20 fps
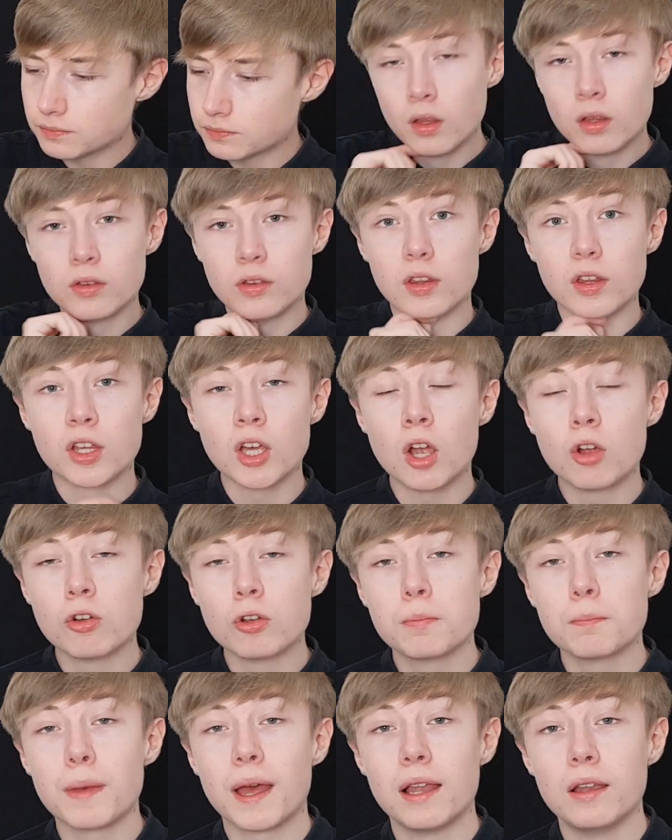So the
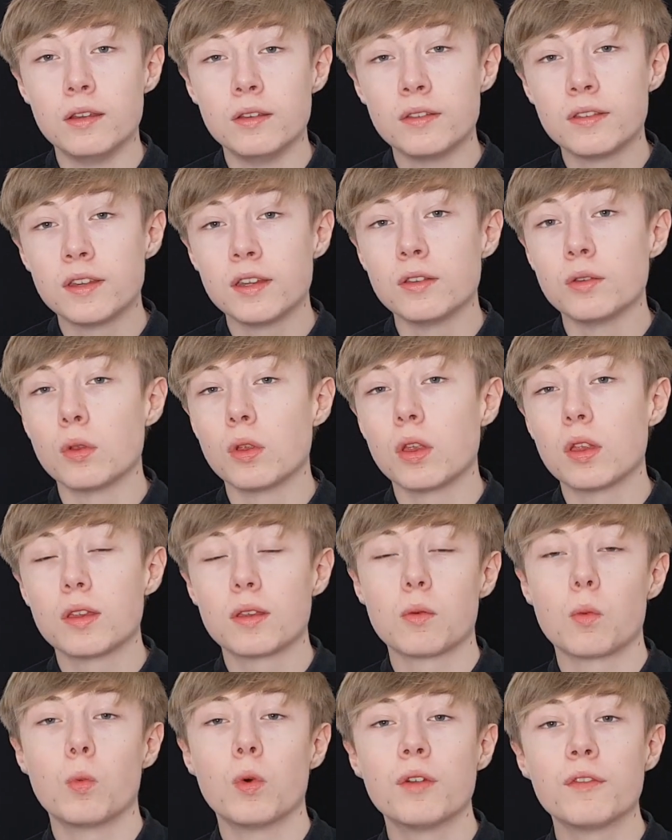current balance is
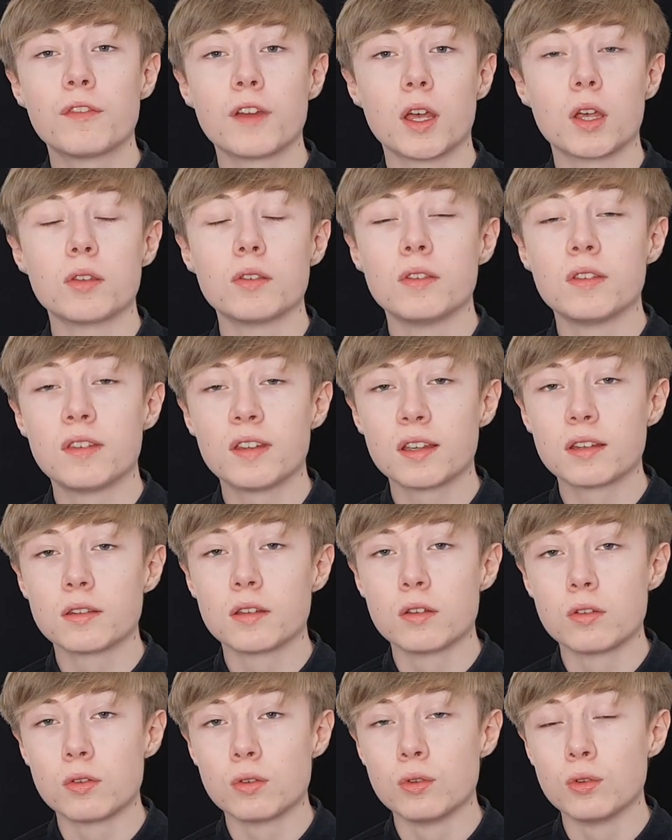
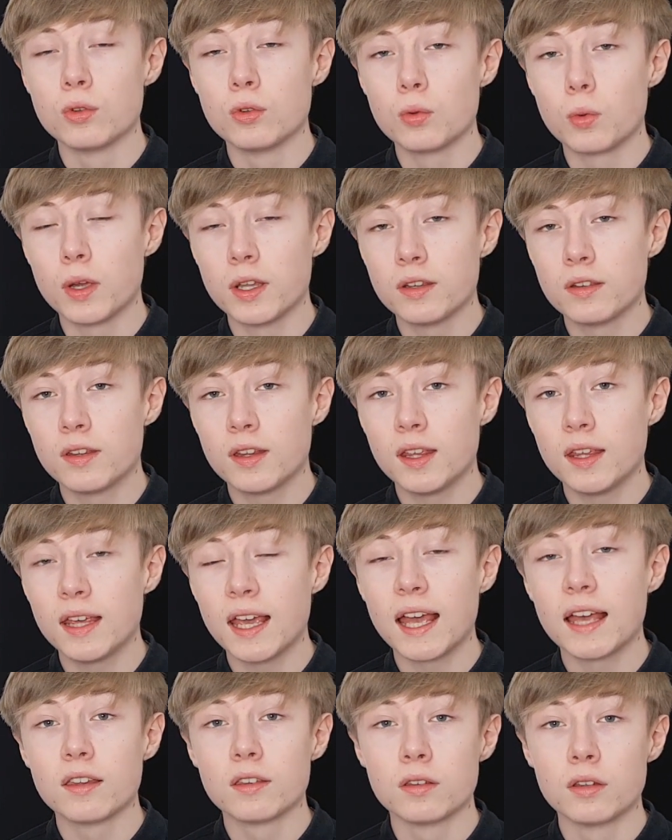1,620
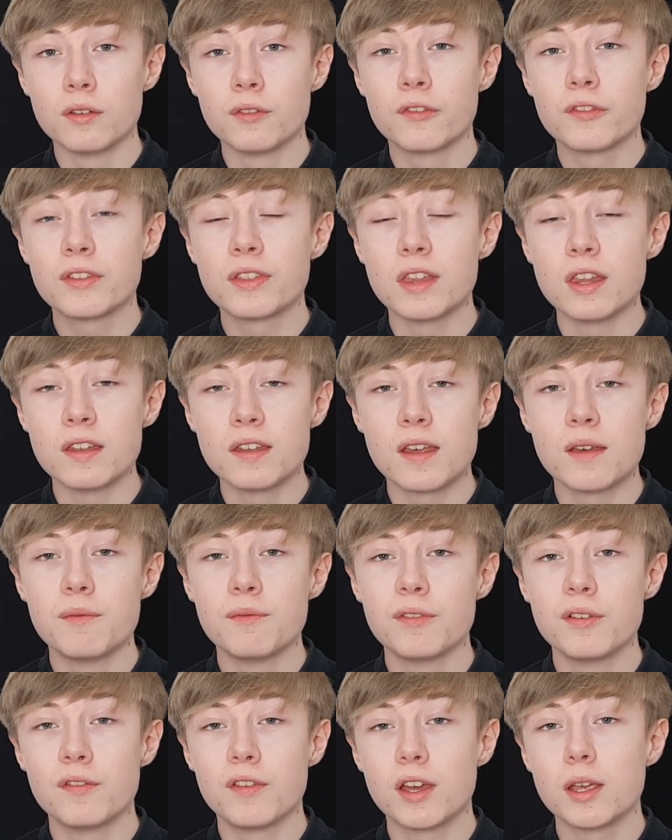as of the
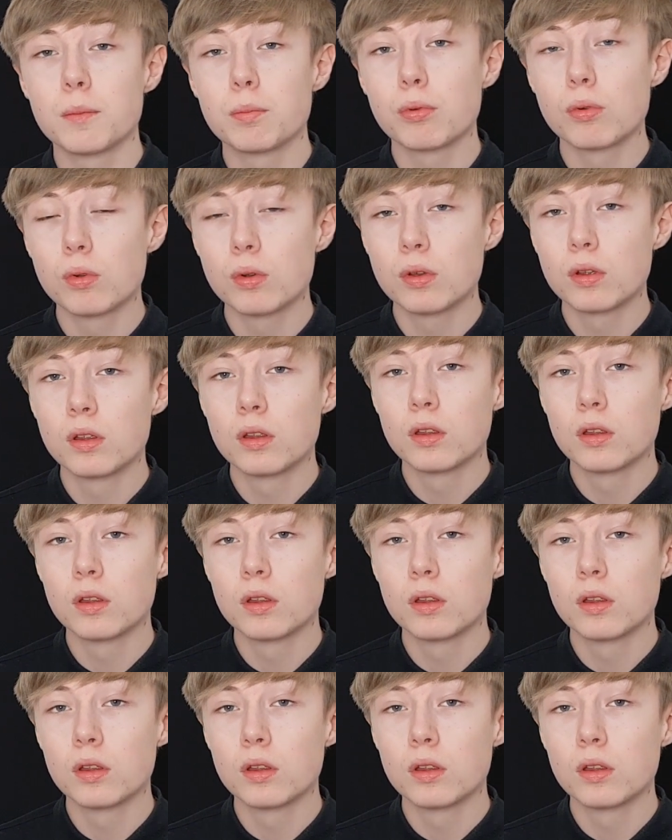10th of April.